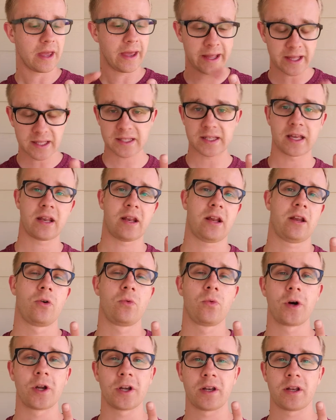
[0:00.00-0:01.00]
and said, I
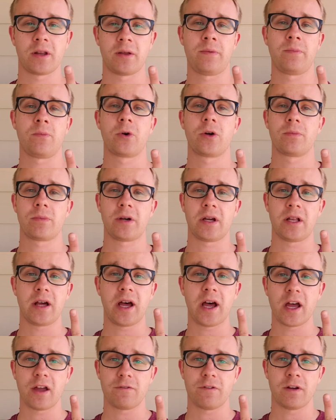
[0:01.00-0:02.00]
don't want it anymore in my
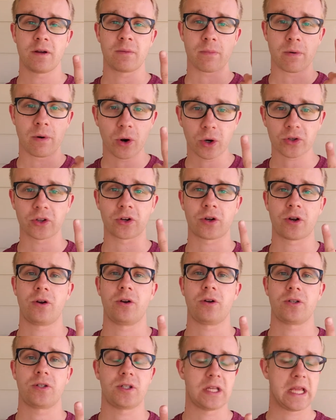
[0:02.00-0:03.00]
life, and broke the
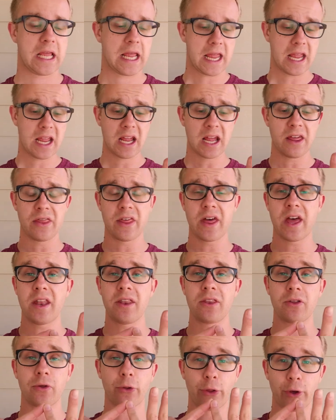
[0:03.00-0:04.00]
curse, and
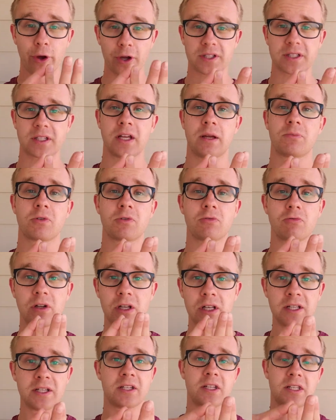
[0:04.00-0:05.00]
then the third step to
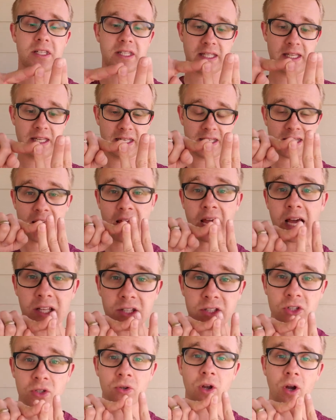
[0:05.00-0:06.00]
really just tell
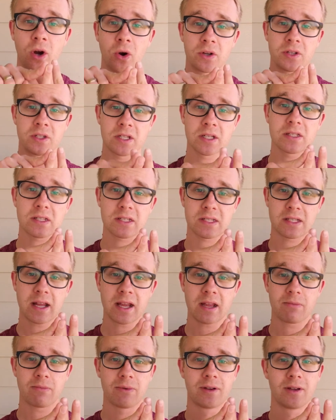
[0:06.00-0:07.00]
it to go in Jesus'
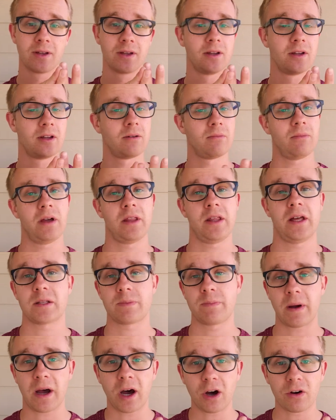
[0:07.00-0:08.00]
name, man,
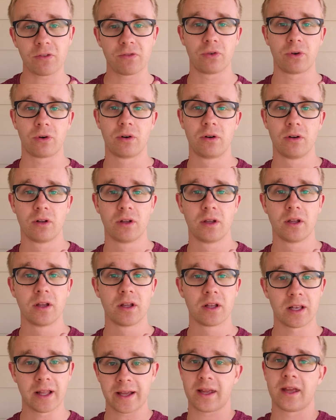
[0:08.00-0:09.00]
that's powerful.
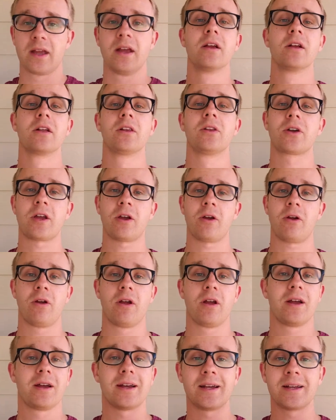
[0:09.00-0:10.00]
Like, look here,
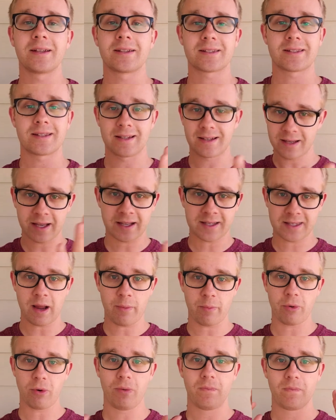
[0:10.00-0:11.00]
it's
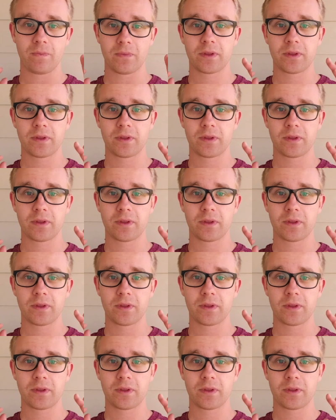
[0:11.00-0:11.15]
example.